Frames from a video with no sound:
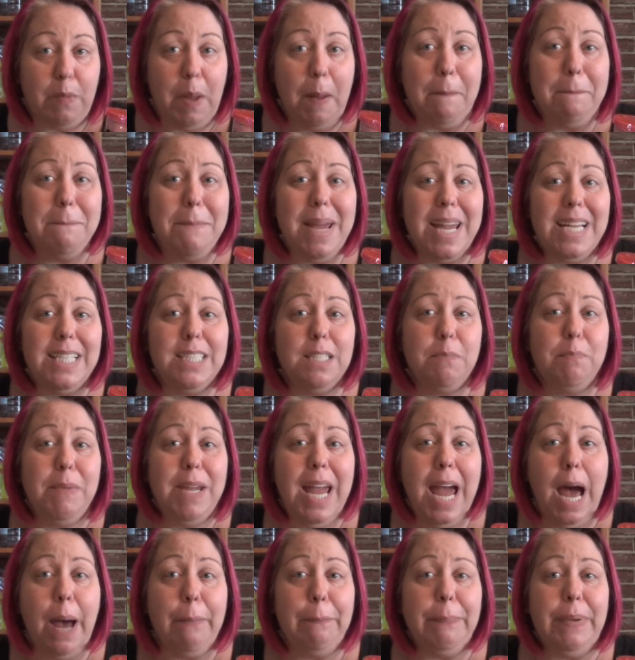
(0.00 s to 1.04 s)
makes me
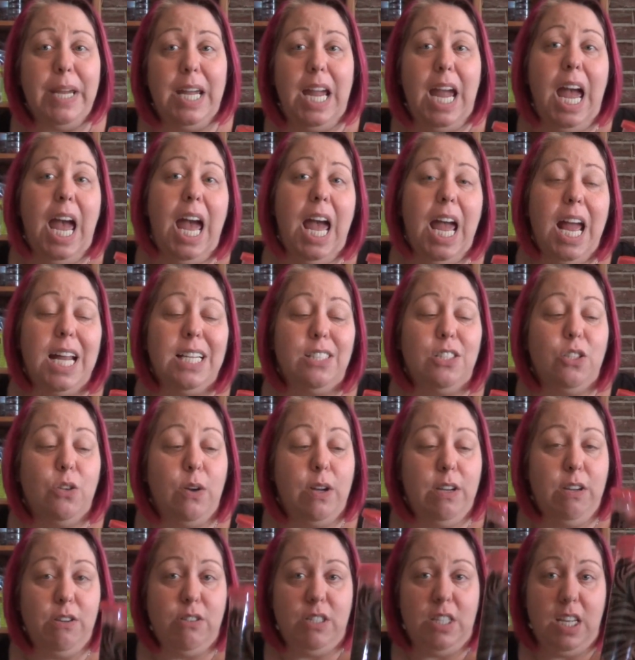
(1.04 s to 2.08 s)
happy, and so
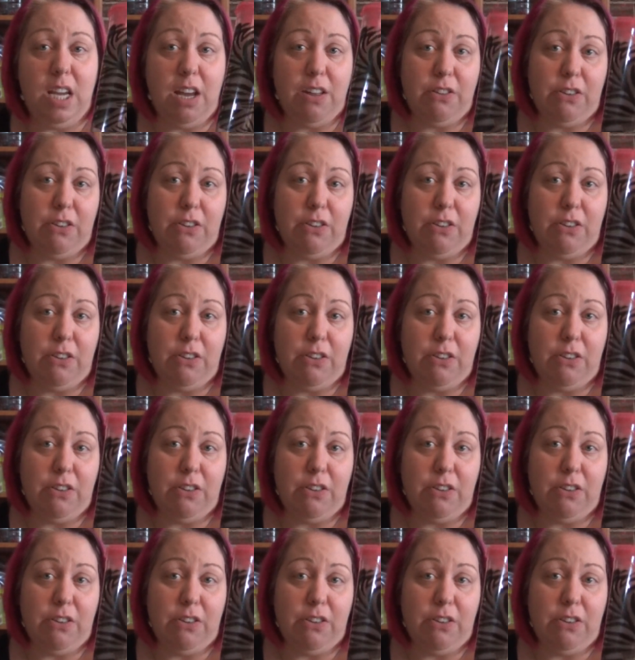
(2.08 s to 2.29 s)
I used the